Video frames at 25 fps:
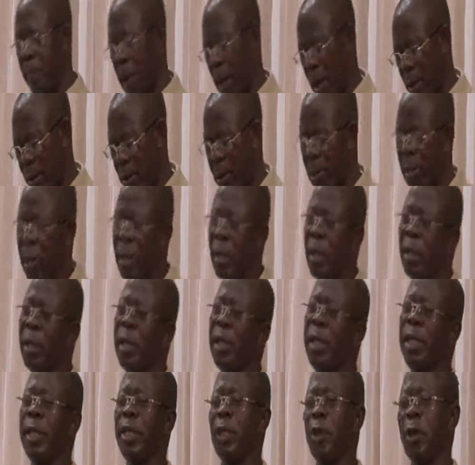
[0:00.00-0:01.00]
about
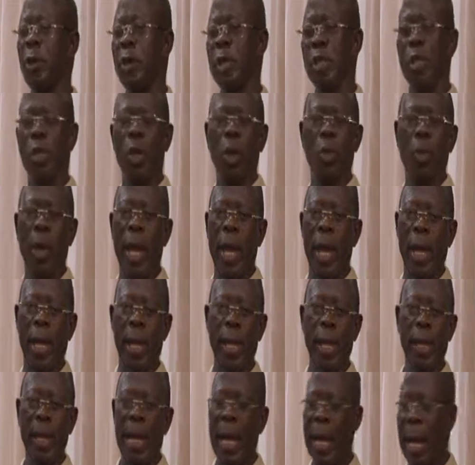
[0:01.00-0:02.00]
this condition we are
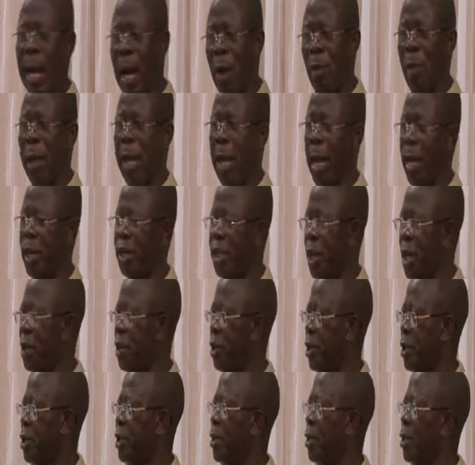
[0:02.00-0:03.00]
in and how we can
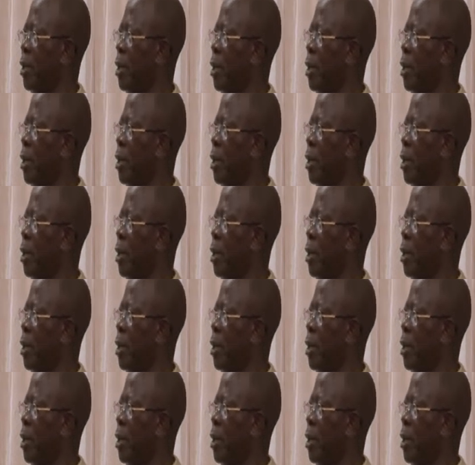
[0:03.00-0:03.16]
change it.